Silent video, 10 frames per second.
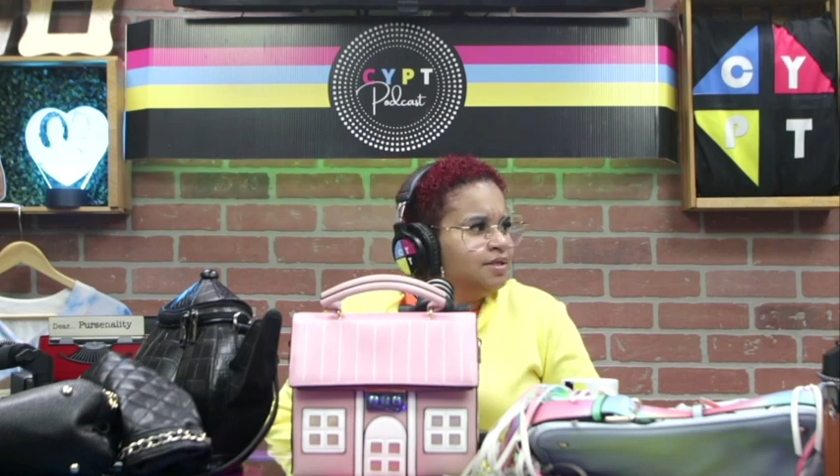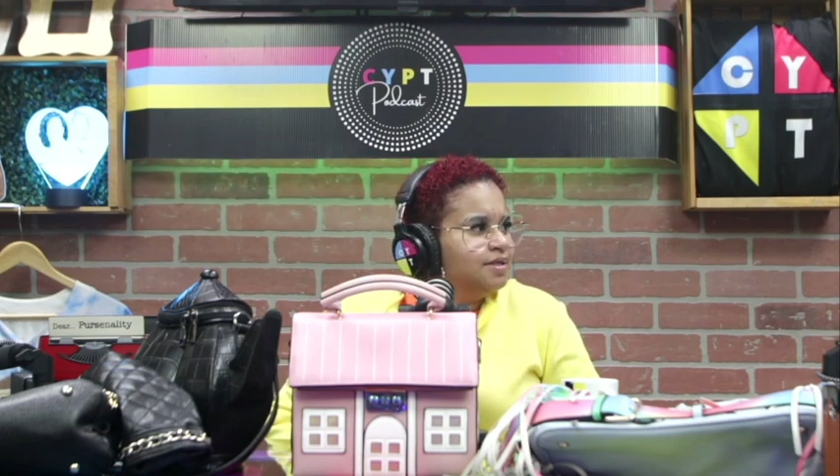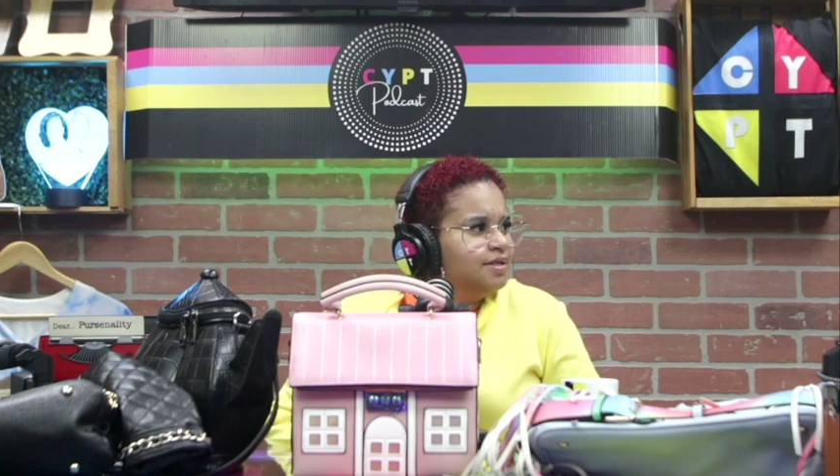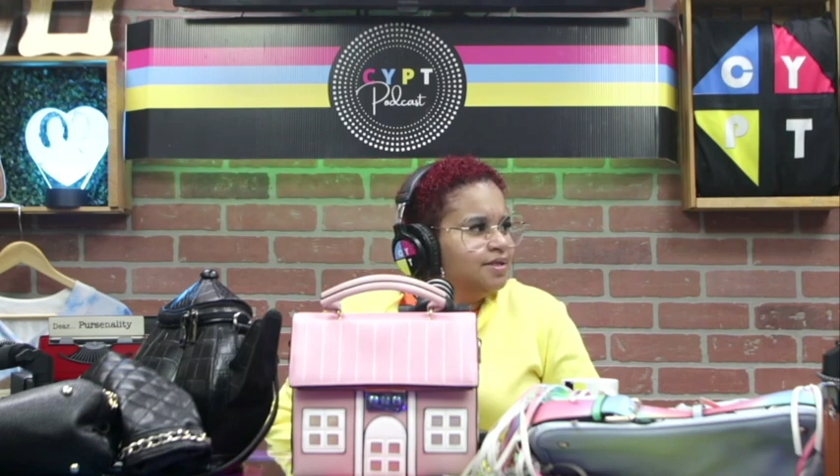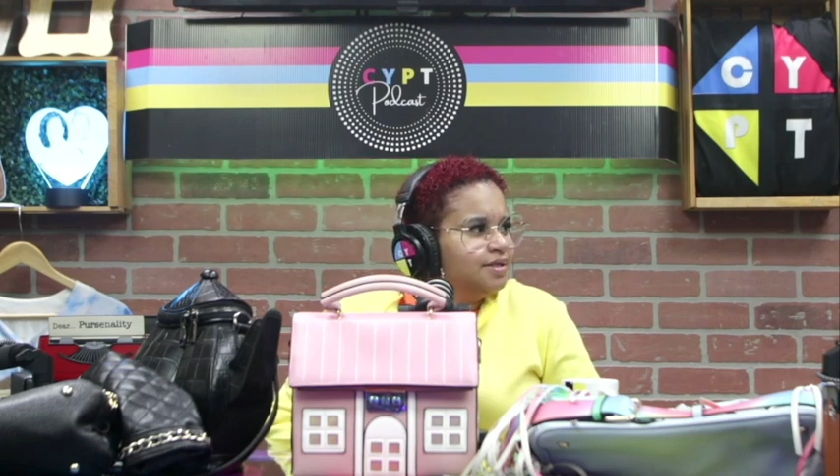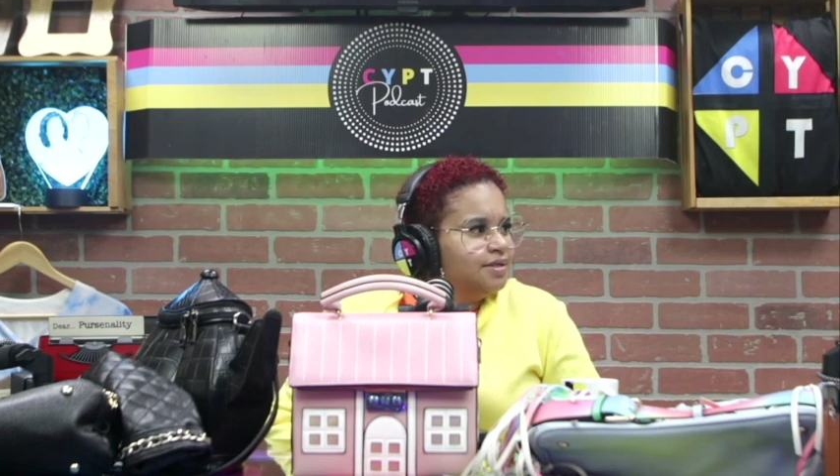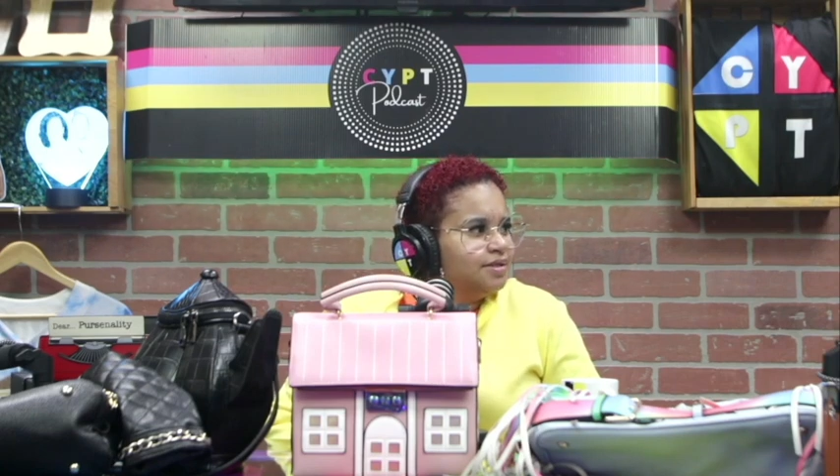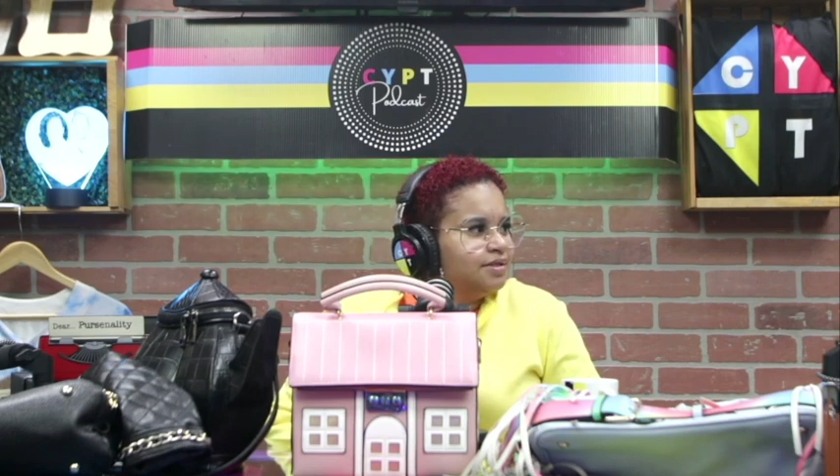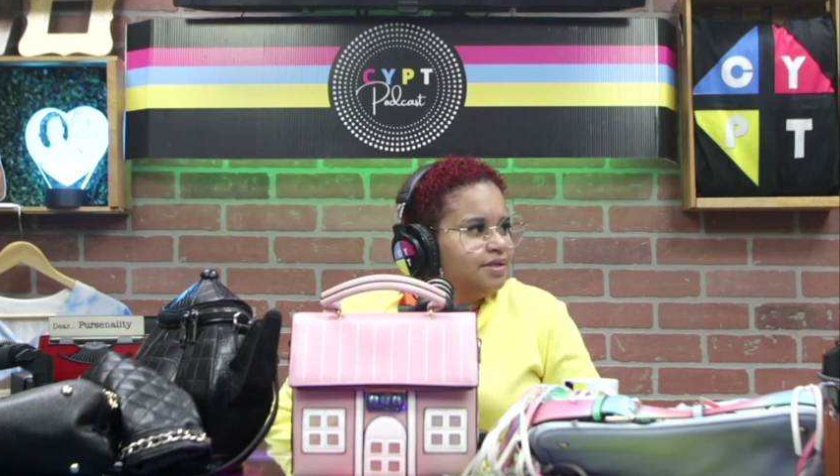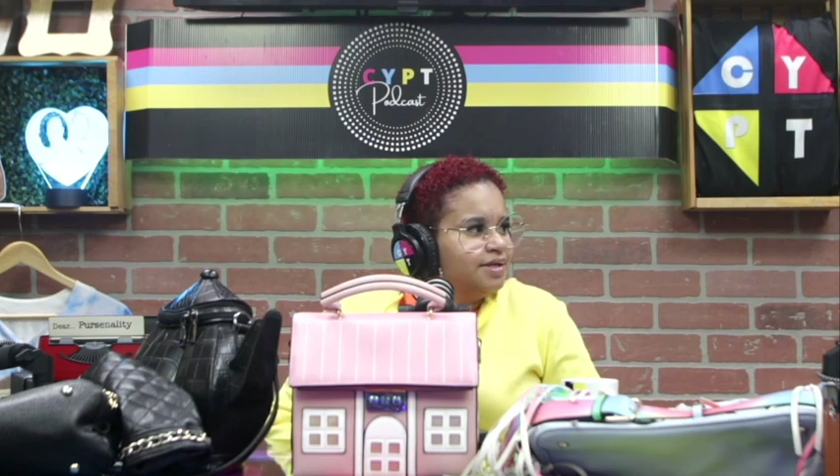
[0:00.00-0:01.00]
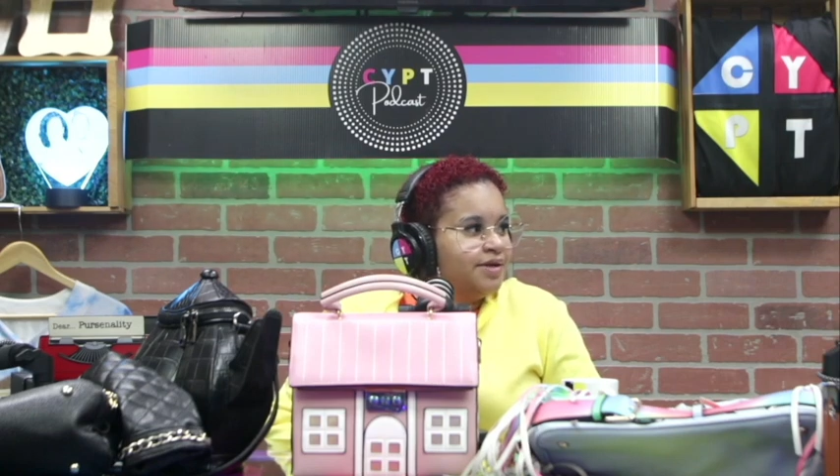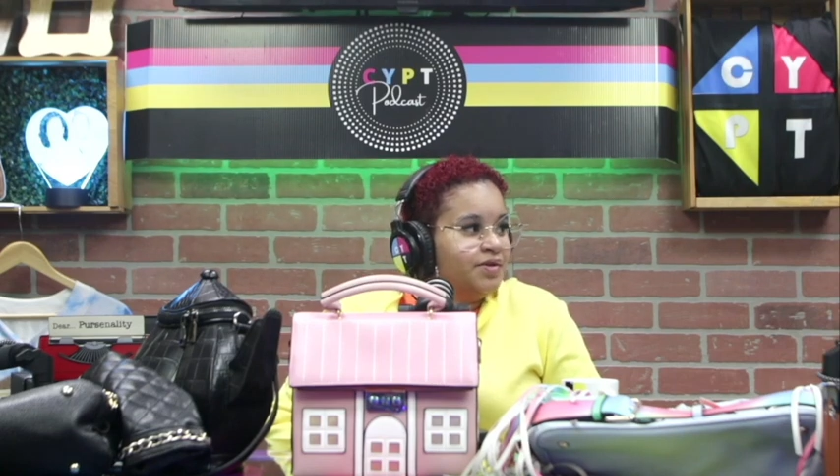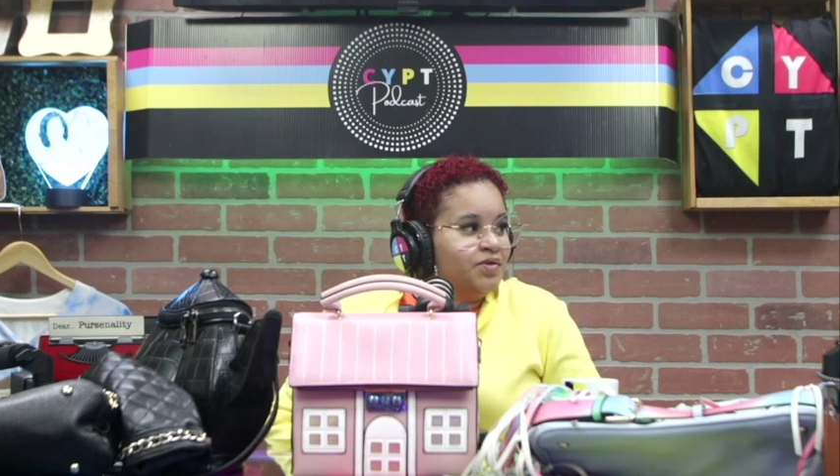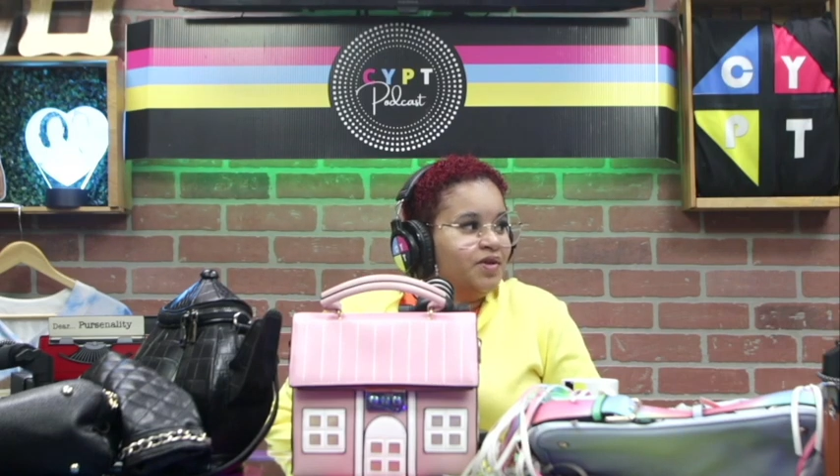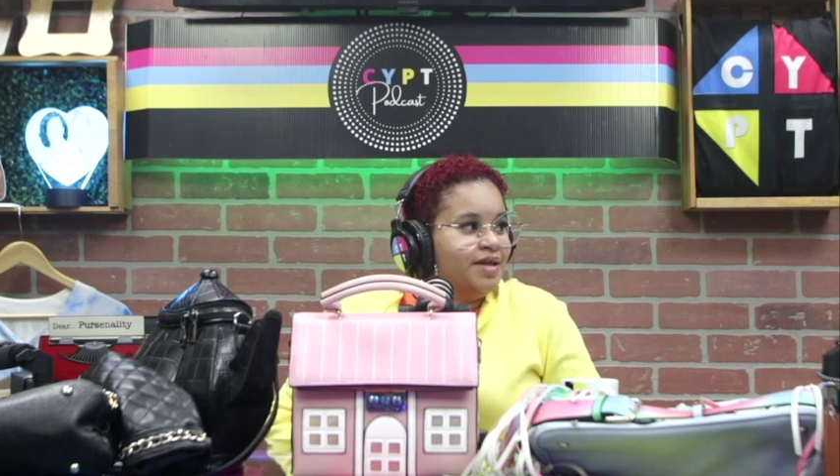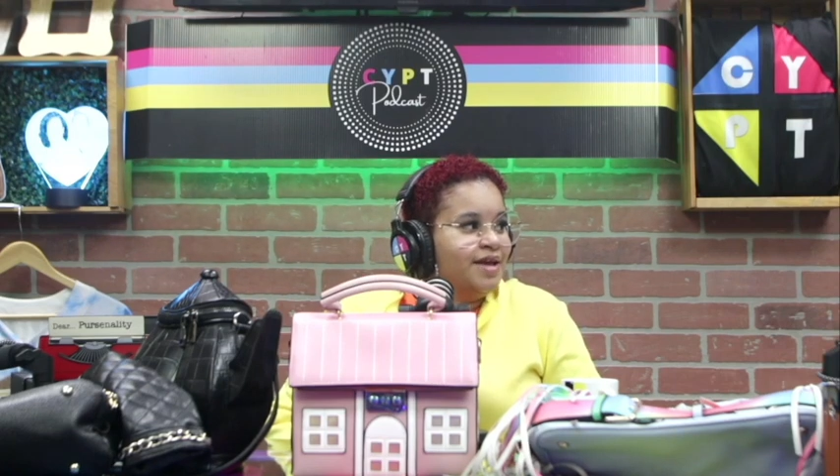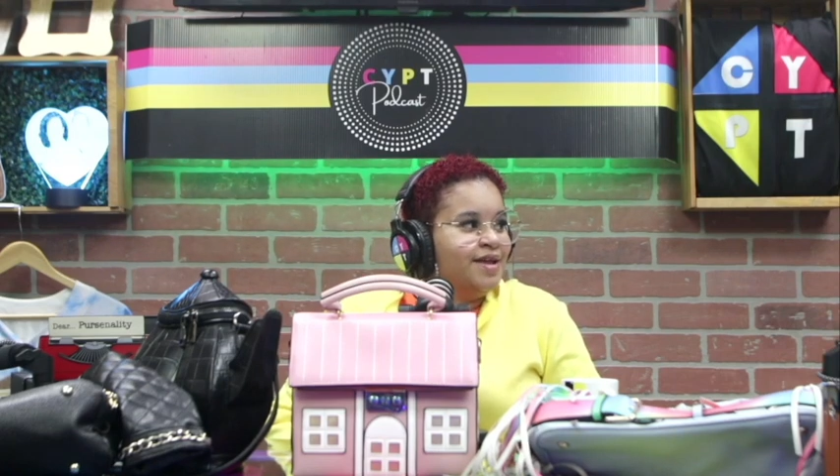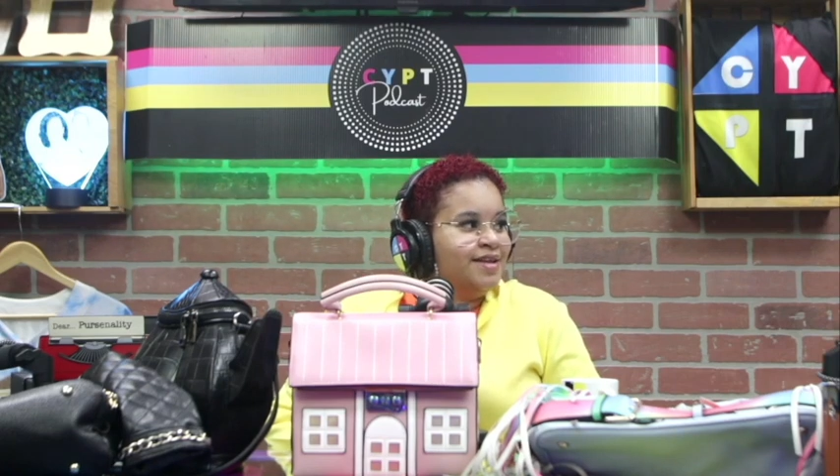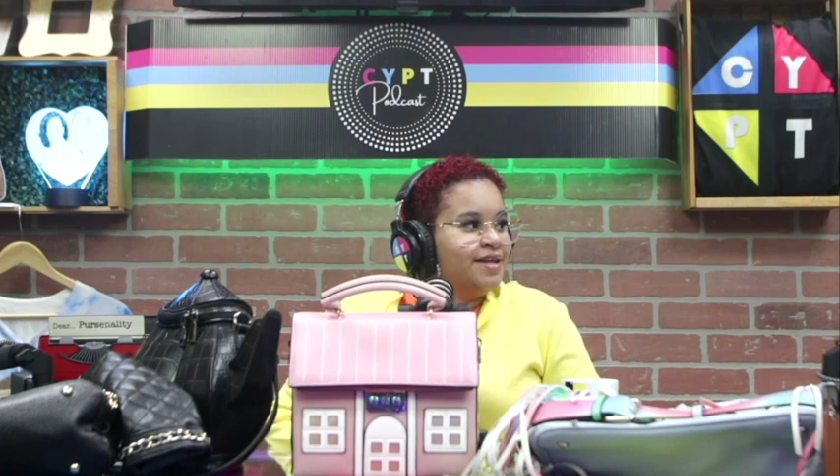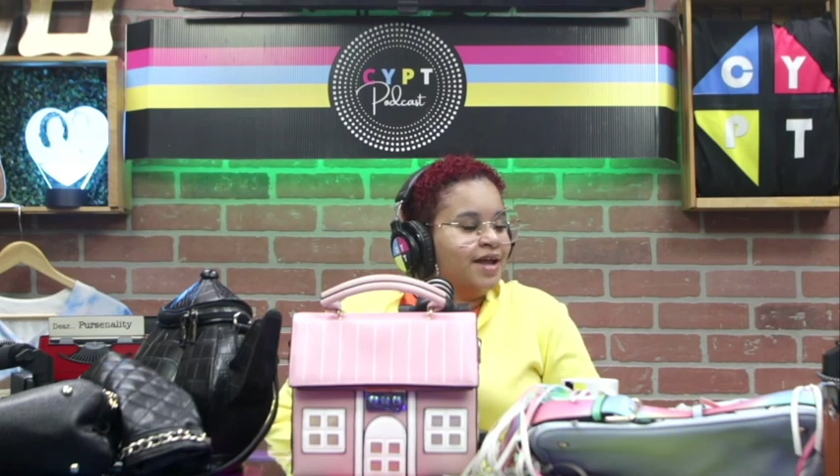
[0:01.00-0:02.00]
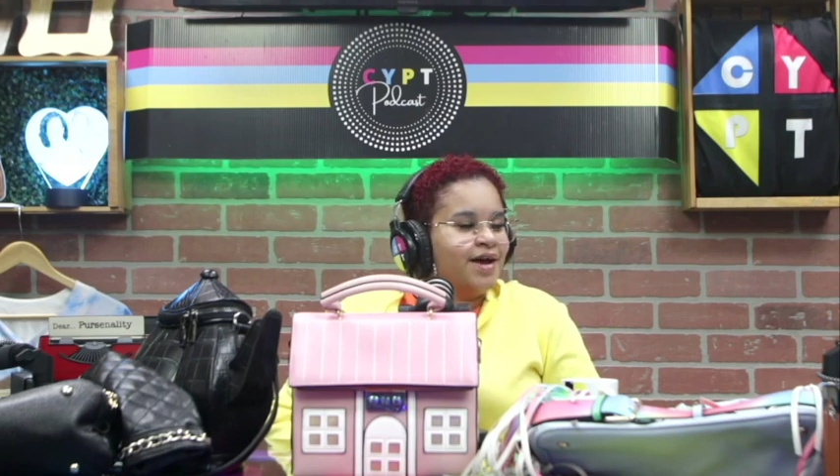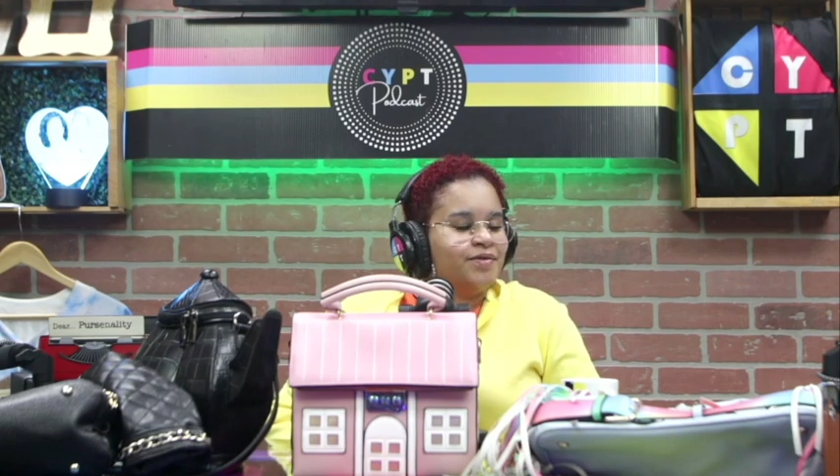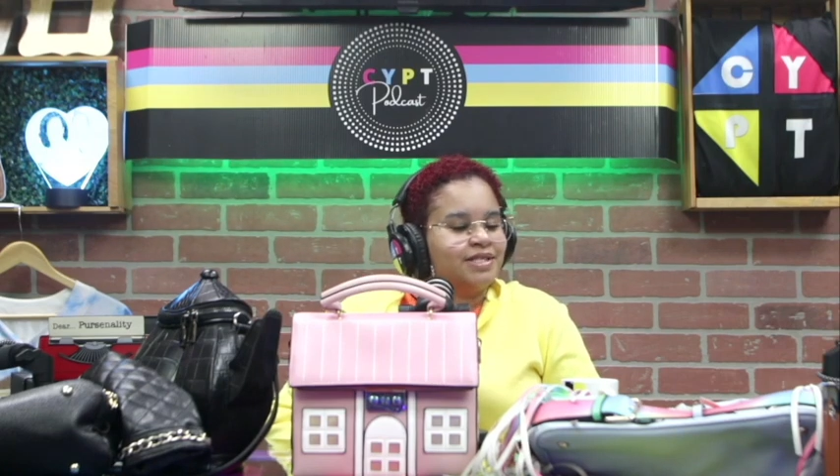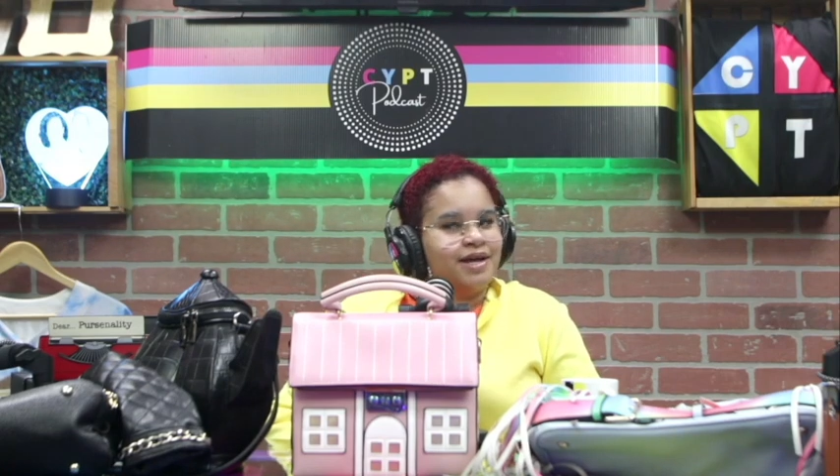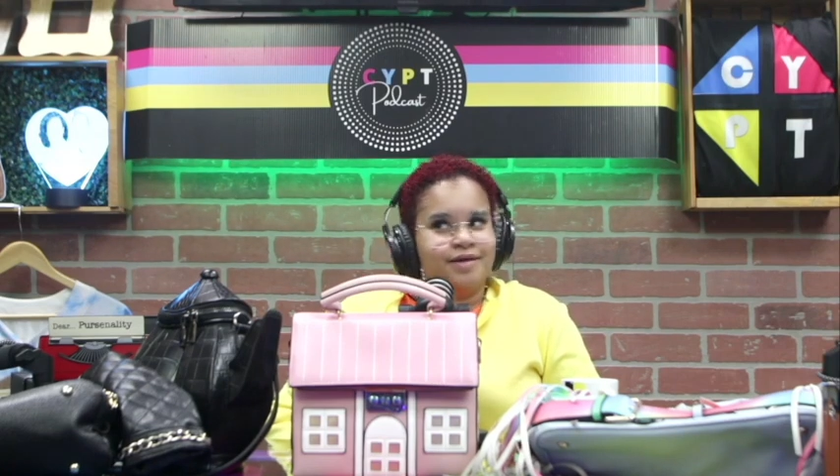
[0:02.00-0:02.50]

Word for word: And and, and then yeah. I was like,